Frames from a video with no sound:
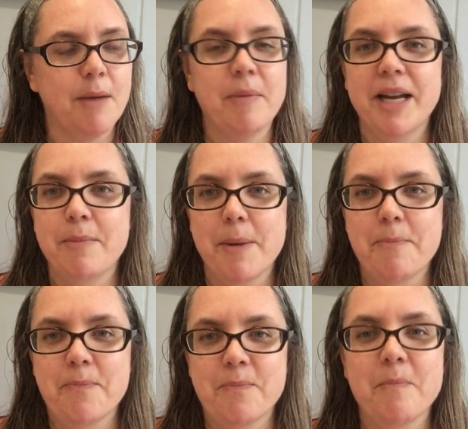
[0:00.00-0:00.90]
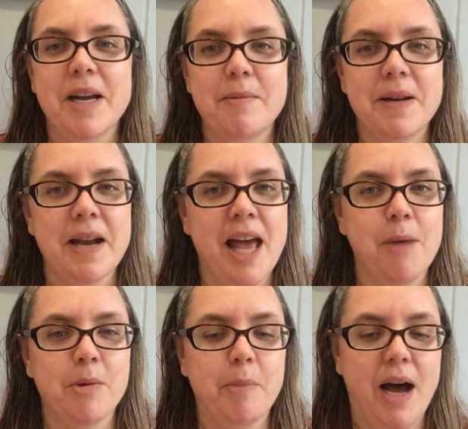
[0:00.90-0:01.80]
Might have been. Might have been an
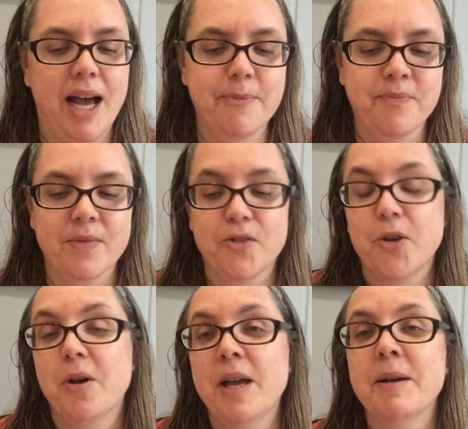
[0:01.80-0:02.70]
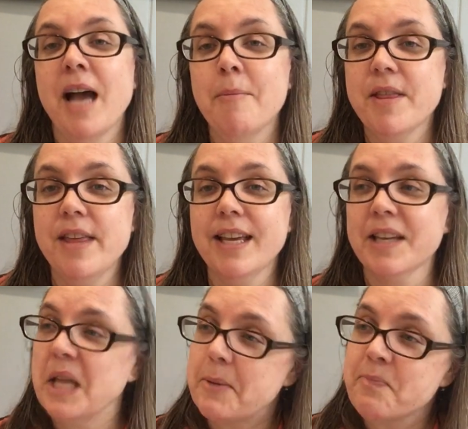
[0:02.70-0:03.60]
apple pie. So it got me
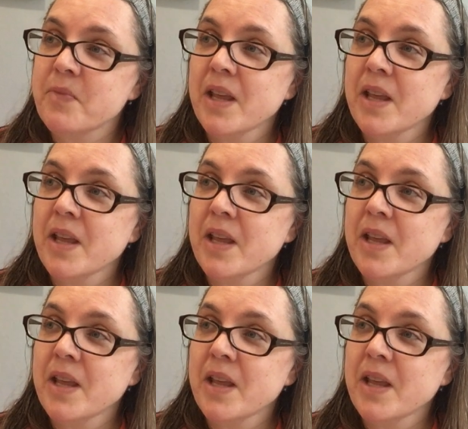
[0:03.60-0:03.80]
thinking, like,